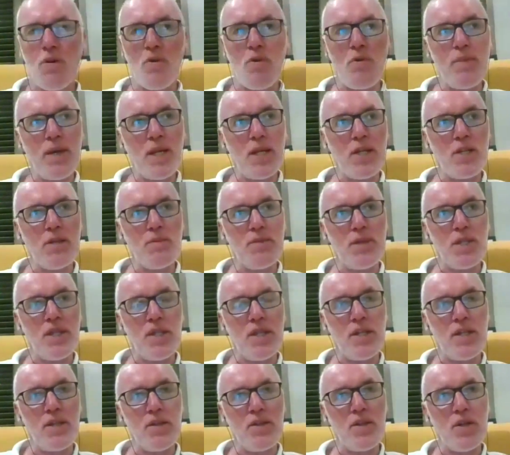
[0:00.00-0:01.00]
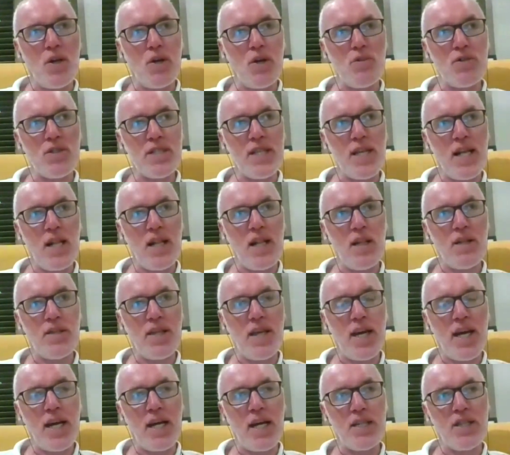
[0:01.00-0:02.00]
We're meeting them in the hotel. They
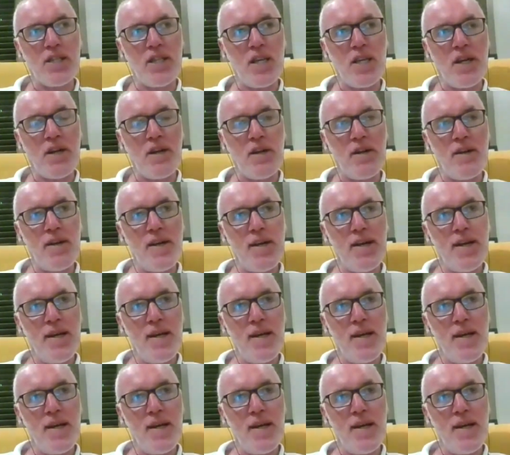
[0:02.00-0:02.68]
had their.